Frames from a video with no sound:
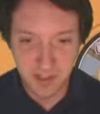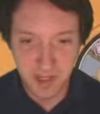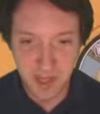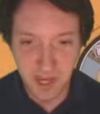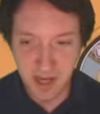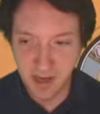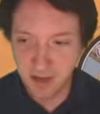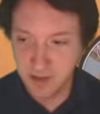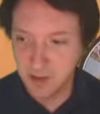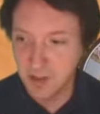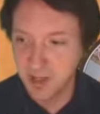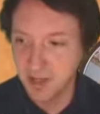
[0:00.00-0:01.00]
Yeah,
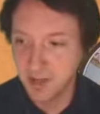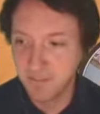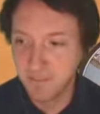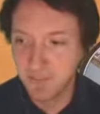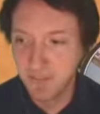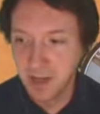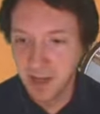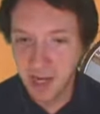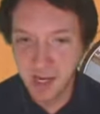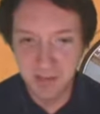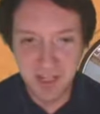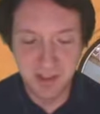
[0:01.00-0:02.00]
okay.
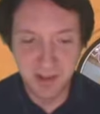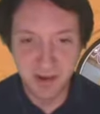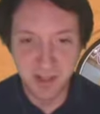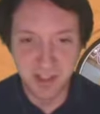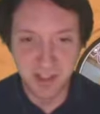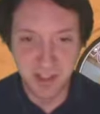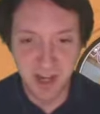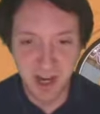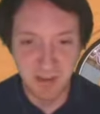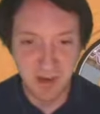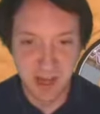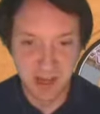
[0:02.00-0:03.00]
I think there is
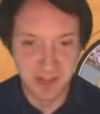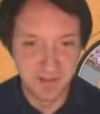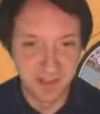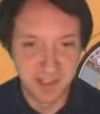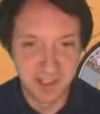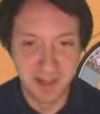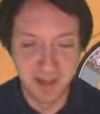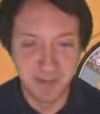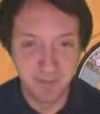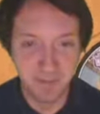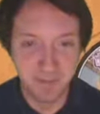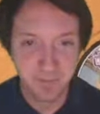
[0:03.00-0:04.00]
combat in this
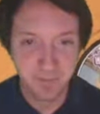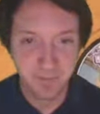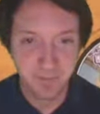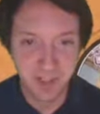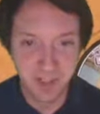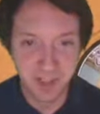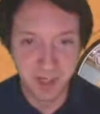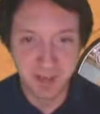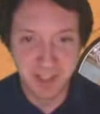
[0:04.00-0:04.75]
game, to some